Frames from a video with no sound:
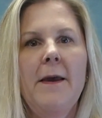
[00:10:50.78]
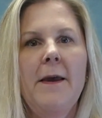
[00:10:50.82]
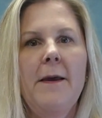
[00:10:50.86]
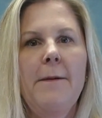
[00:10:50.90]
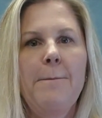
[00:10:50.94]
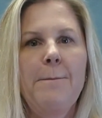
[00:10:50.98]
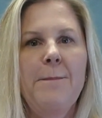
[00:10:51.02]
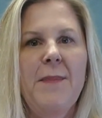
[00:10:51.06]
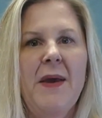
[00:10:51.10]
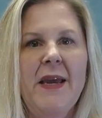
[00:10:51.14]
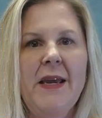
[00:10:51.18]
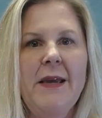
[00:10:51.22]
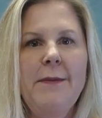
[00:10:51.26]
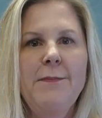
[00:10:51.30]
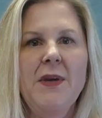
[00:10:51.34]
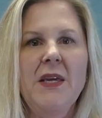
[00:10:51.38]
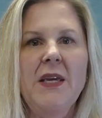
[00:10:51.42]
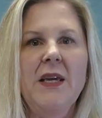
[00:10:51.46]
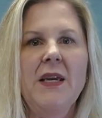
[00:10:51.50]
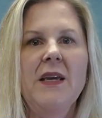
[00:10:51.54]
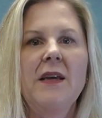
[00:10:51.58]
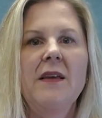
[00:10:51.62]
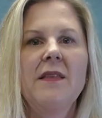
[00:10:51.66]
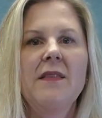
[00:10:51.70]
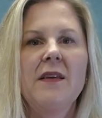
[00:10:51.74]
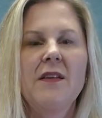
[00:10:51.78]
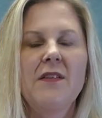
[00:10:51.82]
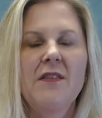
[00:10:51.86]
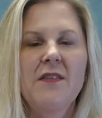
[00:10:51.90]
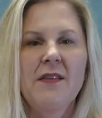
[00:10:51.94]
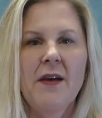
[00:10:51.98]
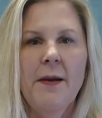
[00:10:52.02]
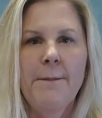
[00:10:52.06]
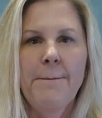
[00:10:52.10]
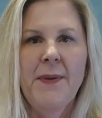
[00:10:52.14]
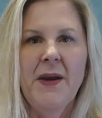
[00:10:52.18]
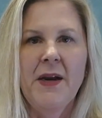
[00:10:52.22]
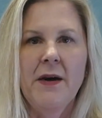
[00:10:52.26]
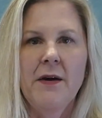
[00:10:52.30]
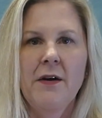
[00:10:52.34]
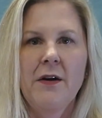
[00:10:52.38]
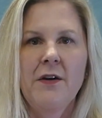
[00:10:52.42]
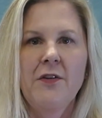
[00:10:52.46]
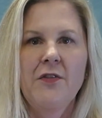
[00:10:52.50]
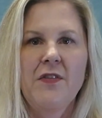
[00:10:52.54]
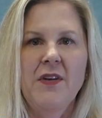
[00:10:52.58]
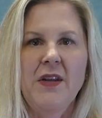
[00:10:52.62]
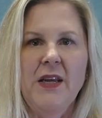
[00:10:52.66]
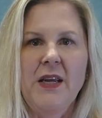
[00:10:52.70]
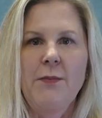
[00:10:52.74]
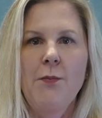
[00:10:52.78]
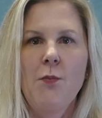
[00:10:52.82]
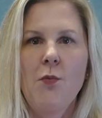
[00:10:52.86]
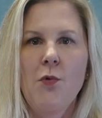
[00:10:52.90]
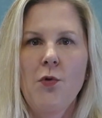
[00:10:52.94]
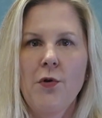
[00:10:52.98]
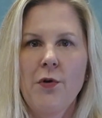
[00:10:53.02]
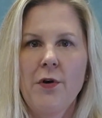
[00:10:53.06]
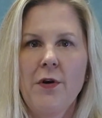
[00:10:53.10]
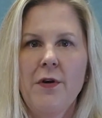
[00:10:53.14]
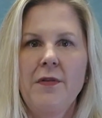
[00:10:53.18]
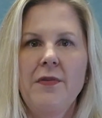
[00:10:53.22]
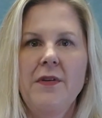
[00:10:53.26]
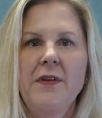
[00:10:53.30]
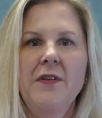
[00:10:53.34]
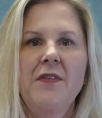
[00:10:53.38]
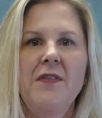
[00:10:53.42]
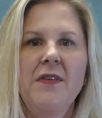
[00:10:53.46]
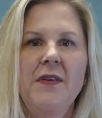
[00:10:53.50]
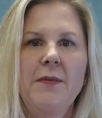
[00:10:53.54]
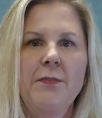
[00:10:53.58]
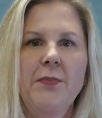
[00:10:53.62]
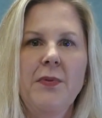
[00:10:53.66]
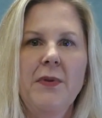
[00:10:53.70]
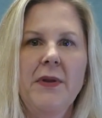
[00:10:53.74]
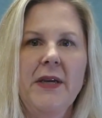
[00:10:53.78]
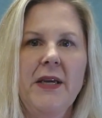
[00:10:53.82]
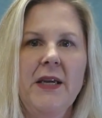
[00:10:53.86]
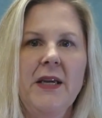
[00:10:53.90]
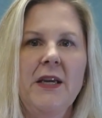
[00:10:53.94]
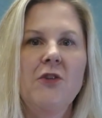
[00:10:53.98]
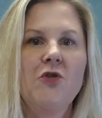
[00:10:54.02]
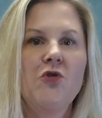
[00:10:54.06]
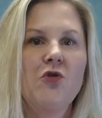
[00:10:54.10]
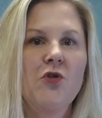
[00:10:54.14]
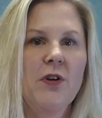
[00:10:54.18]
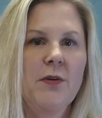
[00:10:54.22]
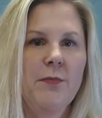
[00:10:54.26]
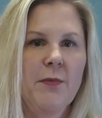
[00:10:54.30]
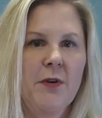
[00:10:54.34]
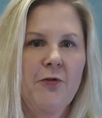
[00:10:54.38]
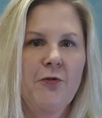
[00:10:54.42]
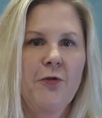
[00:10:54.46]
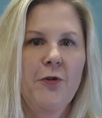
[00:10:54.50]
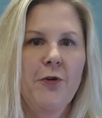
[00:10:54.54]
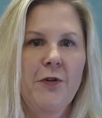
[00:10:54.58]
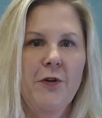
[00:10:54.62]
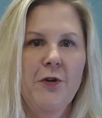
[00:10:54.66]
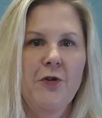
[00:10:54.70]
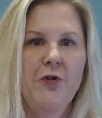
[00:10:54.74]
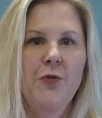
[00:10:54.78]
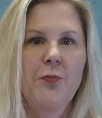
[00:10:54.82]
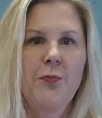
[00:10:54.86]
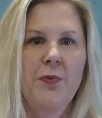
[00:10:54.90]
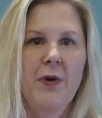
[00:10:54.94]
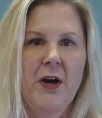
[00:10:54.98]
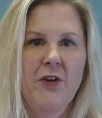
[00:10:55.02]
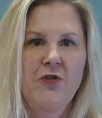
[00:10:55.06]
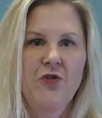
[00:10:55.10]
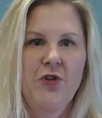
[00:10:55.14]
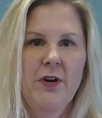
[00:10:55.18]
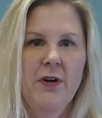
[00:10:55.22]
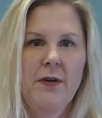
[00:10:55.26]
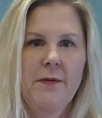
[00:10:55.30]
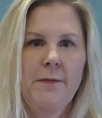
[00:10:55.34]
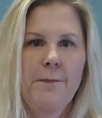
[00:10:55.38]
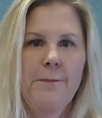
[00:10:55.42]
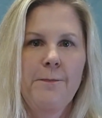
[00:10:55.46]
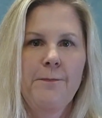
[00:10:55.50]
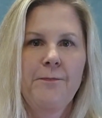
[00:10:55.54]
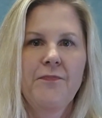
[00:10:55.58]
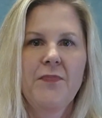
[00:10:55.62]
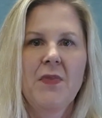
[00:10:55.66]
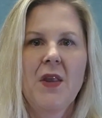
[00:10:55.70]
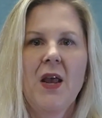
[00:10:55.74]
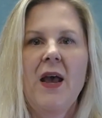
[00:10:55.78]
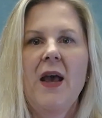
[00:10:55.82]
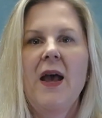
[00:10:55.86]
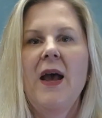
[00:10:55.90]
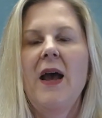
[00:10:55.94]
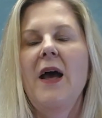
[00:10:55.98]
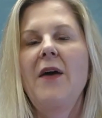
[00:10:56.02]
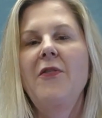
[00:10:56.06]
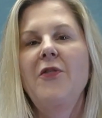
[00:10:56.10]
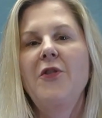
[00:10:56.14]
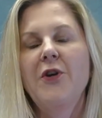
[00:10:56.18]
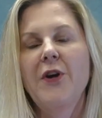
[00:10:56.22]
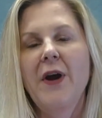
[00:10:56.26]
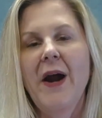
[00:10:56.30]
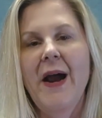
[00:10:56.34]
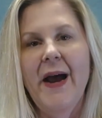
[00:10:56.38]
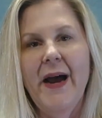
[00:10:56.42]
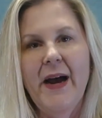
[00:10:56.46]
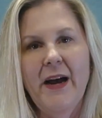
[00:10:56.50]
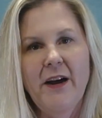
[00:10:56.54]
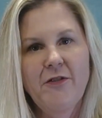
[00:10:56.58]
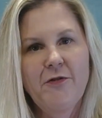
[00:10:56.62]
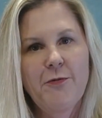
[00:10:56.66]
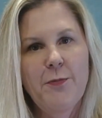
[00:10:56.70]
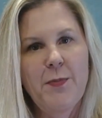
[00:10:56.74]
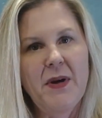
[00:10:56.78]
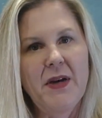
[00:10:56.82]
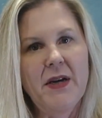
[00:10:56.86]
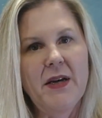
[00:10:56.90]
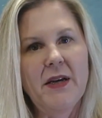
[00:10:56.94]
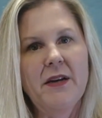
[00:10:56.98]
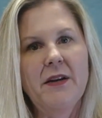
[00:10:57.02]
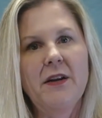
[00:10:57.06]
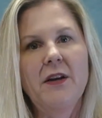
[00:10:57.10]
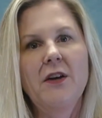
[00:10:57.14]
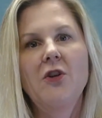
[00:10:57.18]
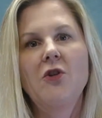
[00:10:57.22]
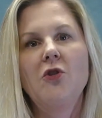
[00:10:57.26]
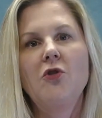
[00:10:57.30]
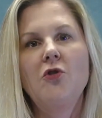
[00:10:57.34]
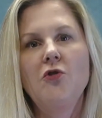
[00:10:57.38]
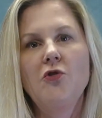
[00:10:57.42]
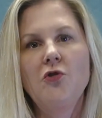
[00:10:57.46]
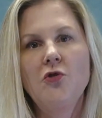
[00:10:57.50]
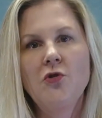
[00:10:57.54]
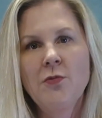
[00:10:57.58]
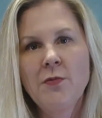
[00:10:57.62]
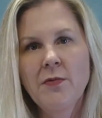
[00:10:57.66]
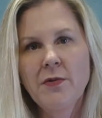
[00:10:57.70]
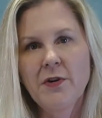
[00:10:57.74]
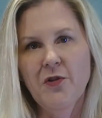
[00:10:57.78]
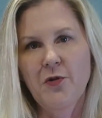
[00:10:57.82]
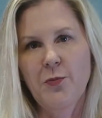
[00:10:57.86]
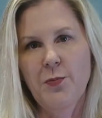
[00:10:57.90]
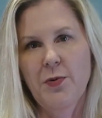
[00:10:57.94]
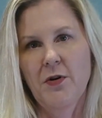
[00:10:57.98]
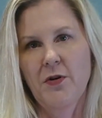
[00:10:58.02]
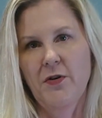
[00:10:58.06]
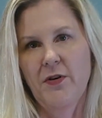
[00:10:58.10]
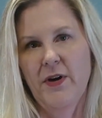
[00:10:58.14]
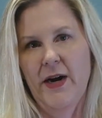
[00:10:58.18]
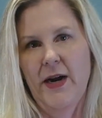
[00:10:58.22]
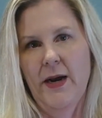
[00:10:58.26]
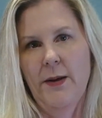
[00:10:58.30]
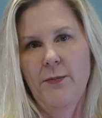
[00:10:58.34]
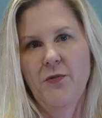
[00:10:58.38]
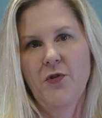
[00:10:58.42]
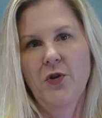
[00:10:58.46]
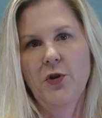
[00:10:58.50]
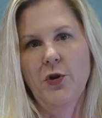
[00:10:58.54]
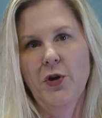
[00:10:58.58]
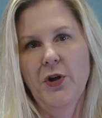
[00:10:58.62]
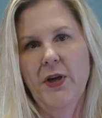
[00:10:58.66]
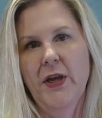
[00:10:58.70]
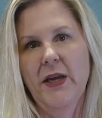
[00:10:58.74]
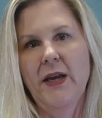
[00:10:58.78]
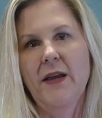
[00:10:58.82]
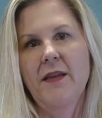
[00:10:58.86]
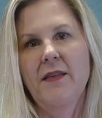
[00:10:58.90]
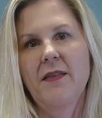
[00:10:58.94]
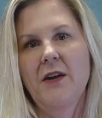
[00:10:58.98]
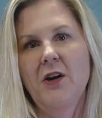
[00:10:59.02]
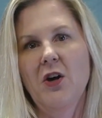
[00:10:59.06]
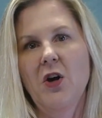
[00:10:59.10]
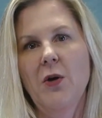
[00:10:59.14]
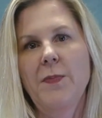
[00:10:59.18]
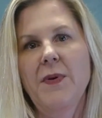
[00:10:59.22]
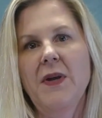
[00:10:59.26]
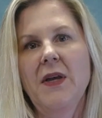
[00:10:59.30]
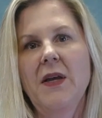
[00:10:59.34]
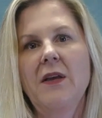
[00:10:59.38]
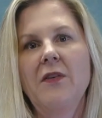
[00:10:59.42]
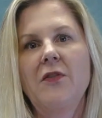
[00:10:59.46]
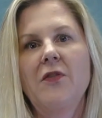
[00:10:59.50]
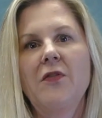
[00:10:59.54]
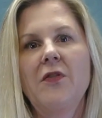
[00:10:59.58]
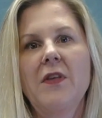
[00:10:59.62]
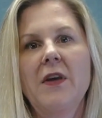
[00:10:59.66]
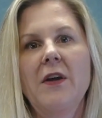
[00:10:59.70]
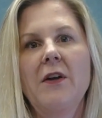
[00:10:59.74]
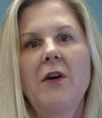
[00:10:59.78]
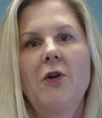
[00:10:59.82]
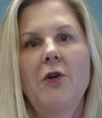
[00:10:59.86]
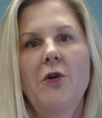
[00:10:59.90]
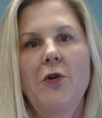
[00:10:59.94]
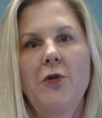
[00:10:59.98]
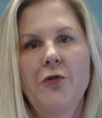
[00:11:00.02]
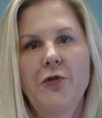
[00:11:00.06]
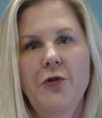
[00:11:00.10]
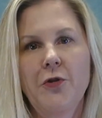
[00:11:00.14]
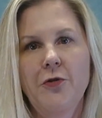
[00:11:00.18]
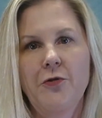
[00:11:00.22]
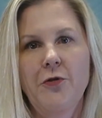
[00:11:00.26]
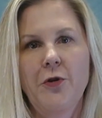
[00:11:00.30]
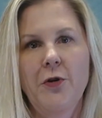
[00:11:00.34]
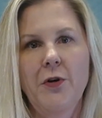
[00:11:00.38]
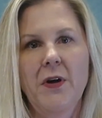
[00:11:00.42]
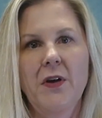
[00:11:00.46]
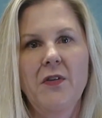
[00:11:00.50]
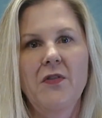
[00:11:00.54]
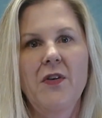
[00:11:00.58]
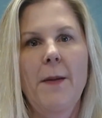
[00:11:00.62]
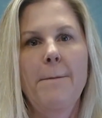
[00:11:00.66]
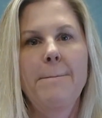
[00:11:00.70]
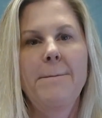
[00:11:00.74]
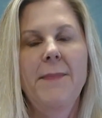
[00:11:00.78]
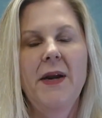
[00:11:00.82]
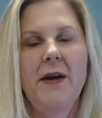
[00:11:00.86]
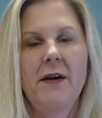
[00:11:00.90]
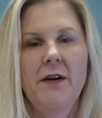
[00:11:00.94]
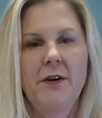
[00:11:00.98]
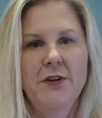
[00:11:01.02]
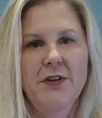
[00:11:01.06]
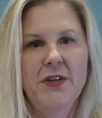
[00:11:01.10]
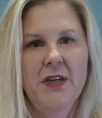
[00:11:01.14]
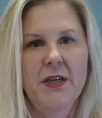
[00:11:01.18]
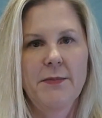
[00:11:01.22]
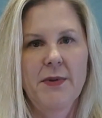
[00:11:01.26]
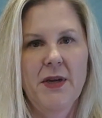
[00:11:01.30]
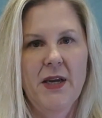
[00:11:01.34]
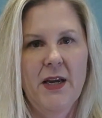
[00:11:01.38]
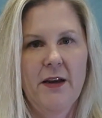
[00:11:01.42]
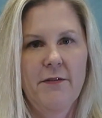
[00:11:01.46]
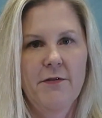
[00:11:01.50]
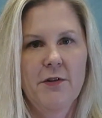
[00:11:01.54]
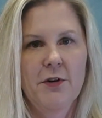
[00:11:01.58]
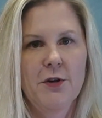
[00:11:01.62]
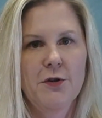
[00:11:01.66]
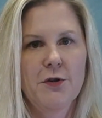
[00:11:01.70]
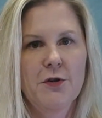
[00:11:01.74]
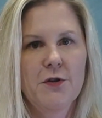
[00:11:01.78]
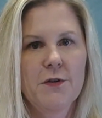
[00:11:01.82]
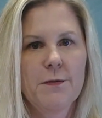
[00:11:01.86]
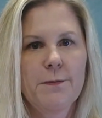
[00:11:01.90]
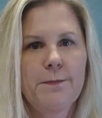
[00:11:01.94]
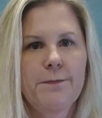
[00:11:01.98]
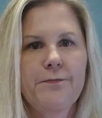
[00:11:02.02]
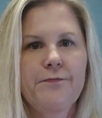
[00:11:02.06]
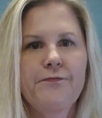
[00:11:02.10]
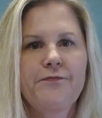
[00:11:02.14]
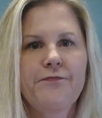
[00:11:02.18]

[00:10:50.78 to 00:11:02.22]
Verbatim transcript: It may be that some parents need more than simply treatment for their depression. And there have been numerous programs looking at therapies that also focus on parenting behaviors.